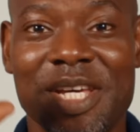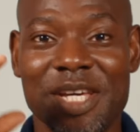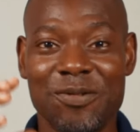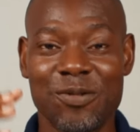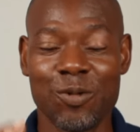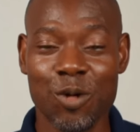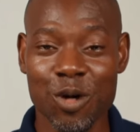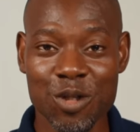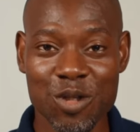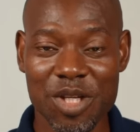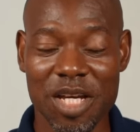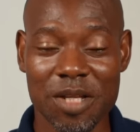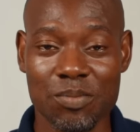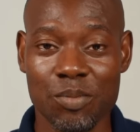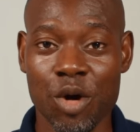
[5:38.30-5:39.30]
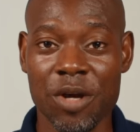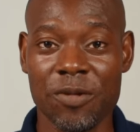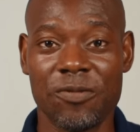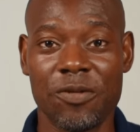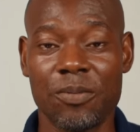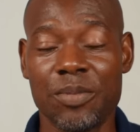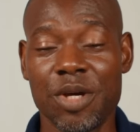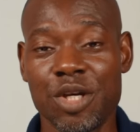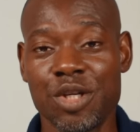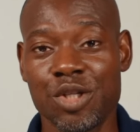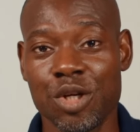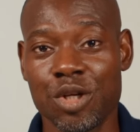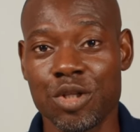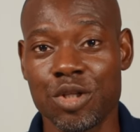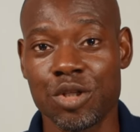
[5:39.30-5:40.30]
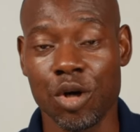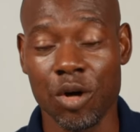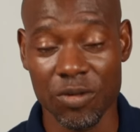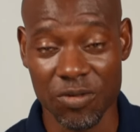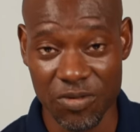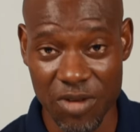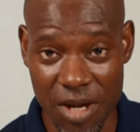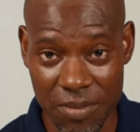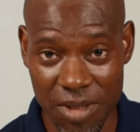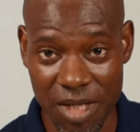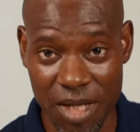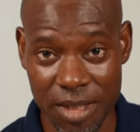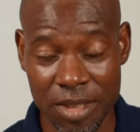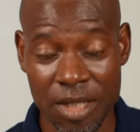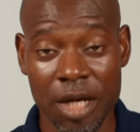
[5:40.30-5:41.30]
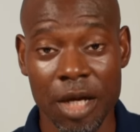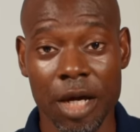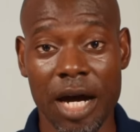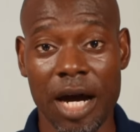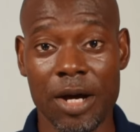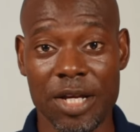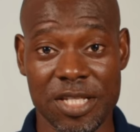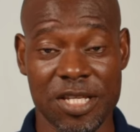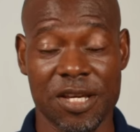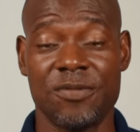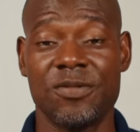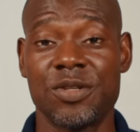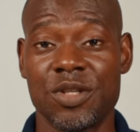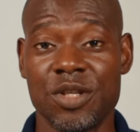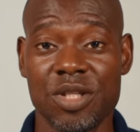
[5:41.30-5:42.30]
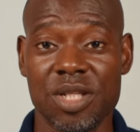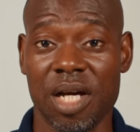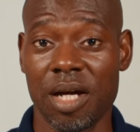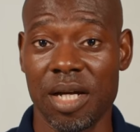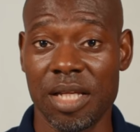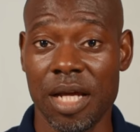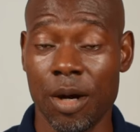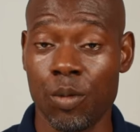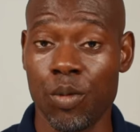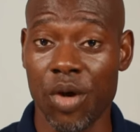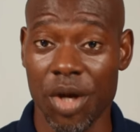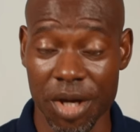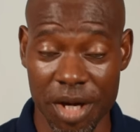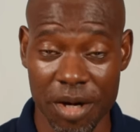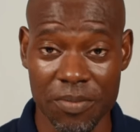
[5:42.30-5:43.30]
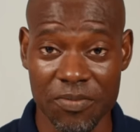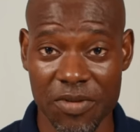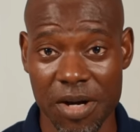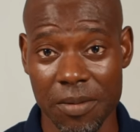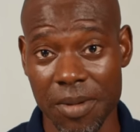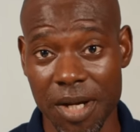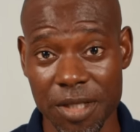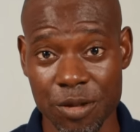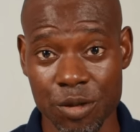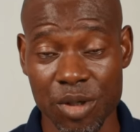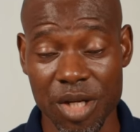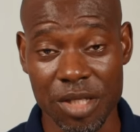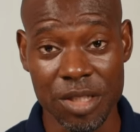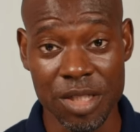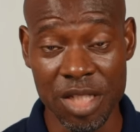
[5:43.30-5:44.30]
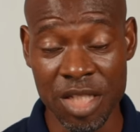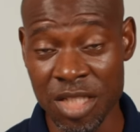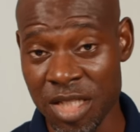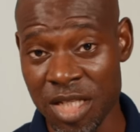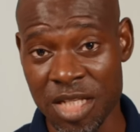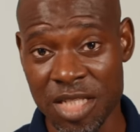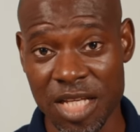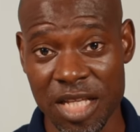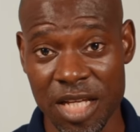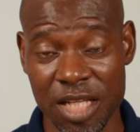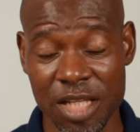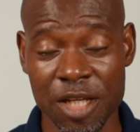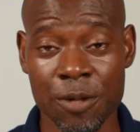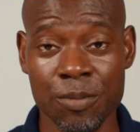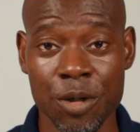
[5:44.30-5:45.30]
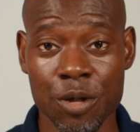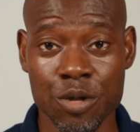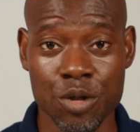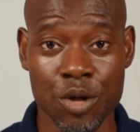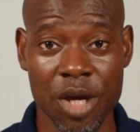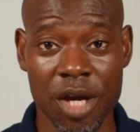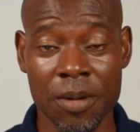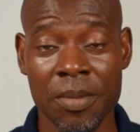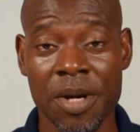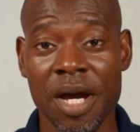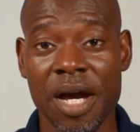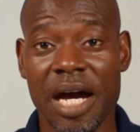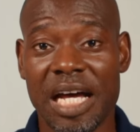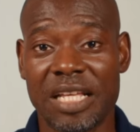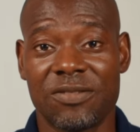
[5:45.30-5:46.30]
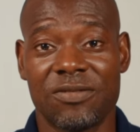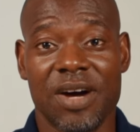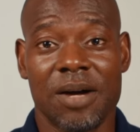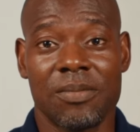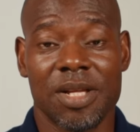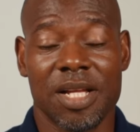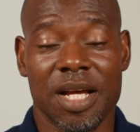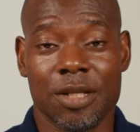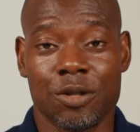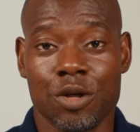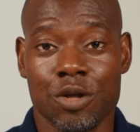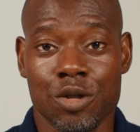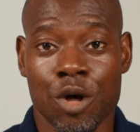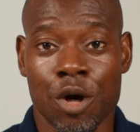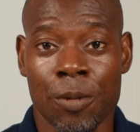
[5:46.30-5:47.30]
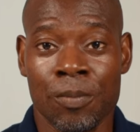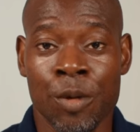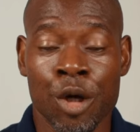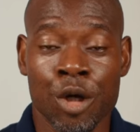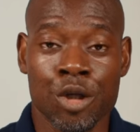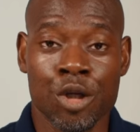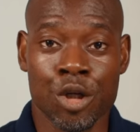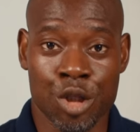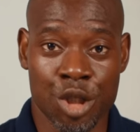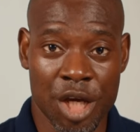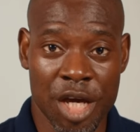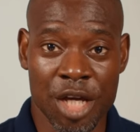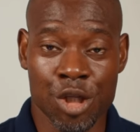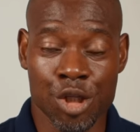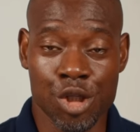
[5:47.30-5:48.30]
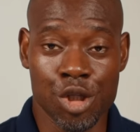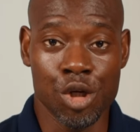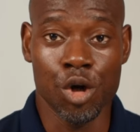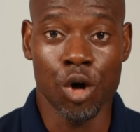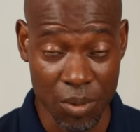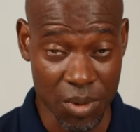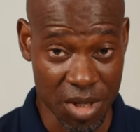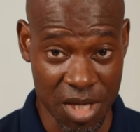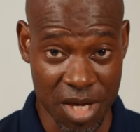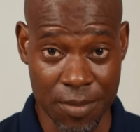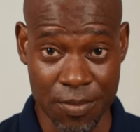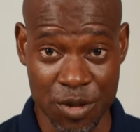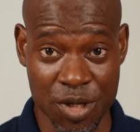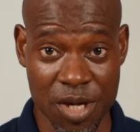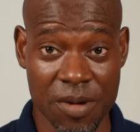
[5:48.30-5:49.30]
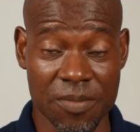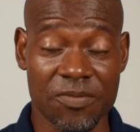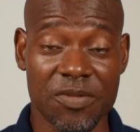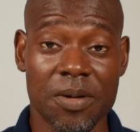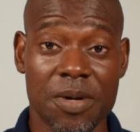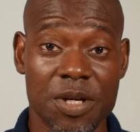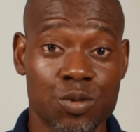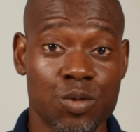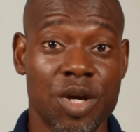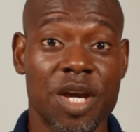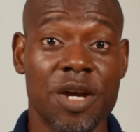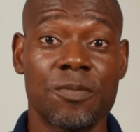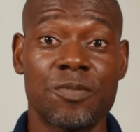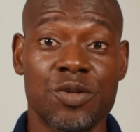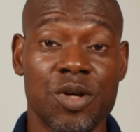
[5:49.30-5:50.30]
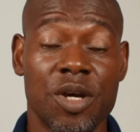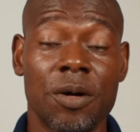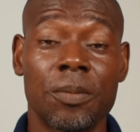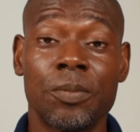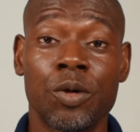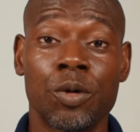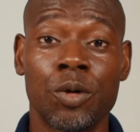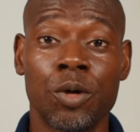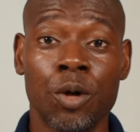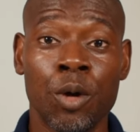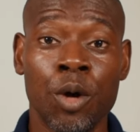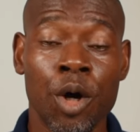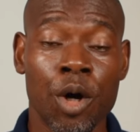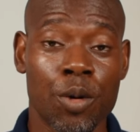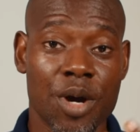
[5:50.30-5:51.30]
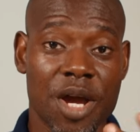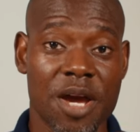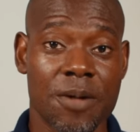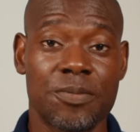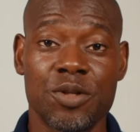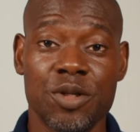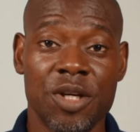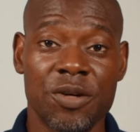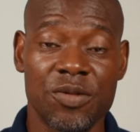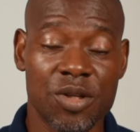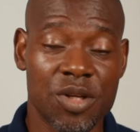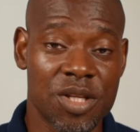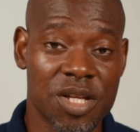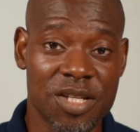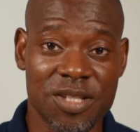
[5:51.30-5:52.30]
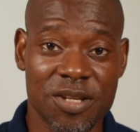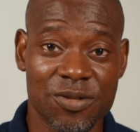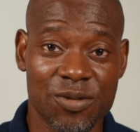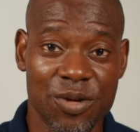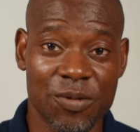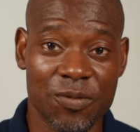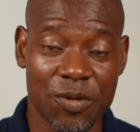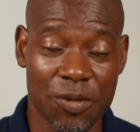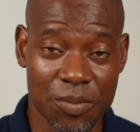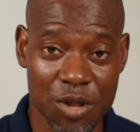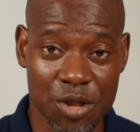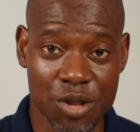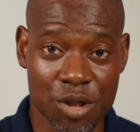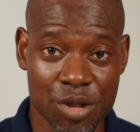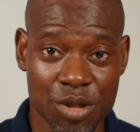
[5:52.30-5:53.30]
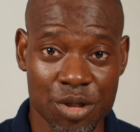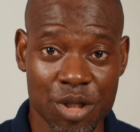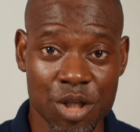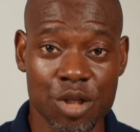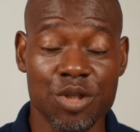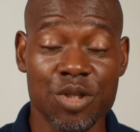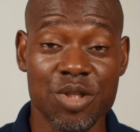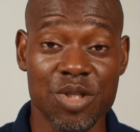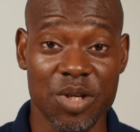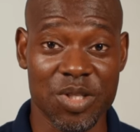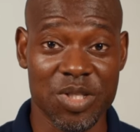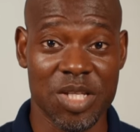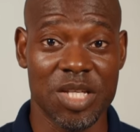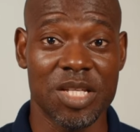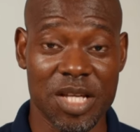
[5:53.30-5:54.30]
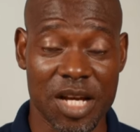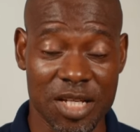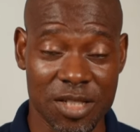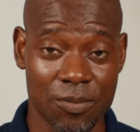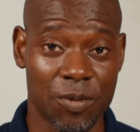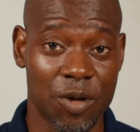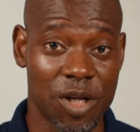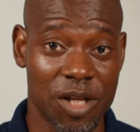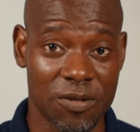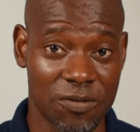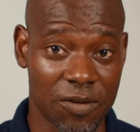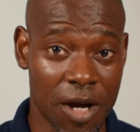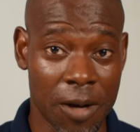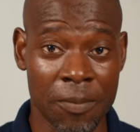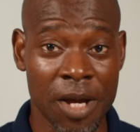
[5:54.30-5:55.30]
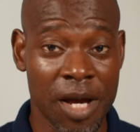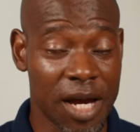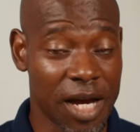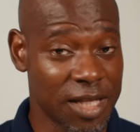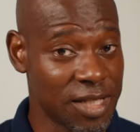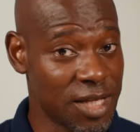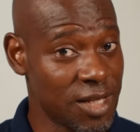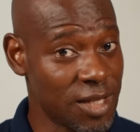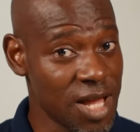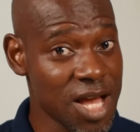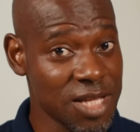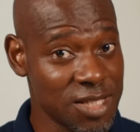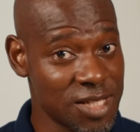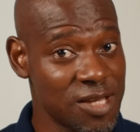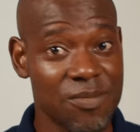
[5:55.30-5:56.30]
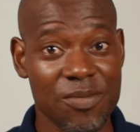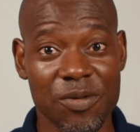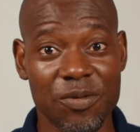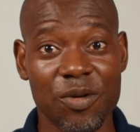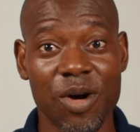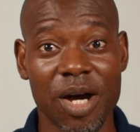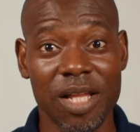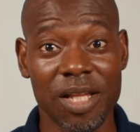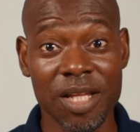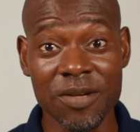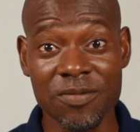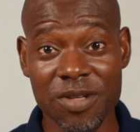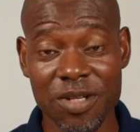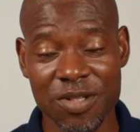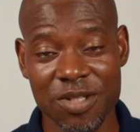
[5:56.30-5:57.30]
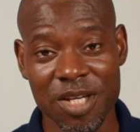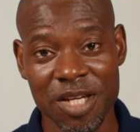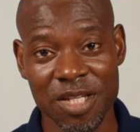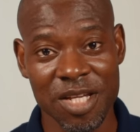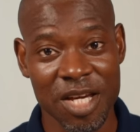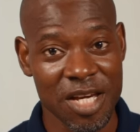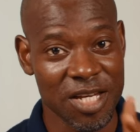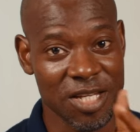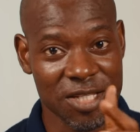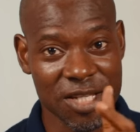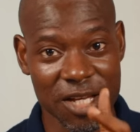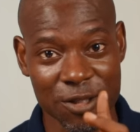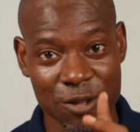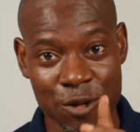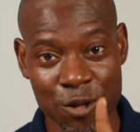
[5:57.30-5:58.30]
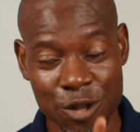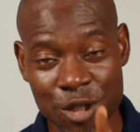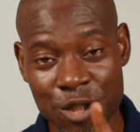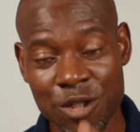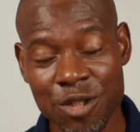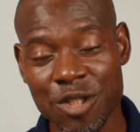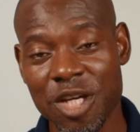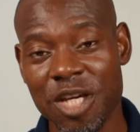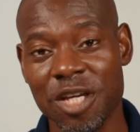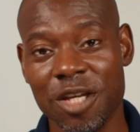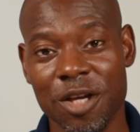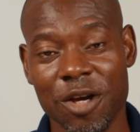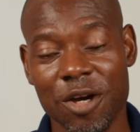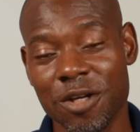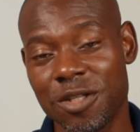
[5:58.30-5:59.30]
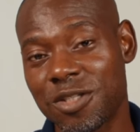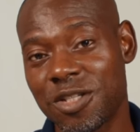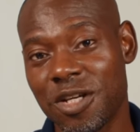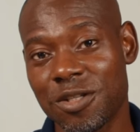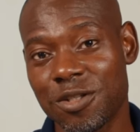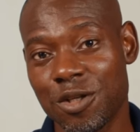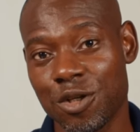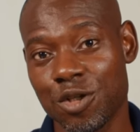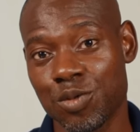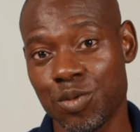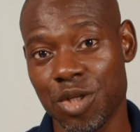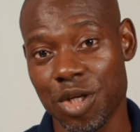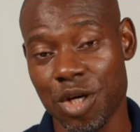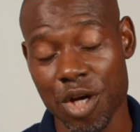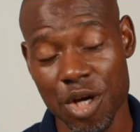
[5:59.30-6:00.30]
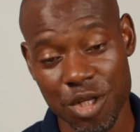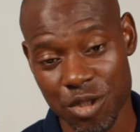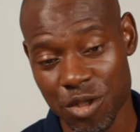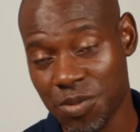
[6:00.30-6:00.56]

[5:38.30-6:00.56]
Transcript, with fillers: If you want to get more information on Farm Alert, our services and how we help farmers, you can easily send an email to help at farmalert.com.ng. We're here to help farmers, we're here to help you grow, we're here to give you the necessary information you need to succeed as a broiler farm. And then lastly, before I leave the stage, is that you need to stay in constant touch with us.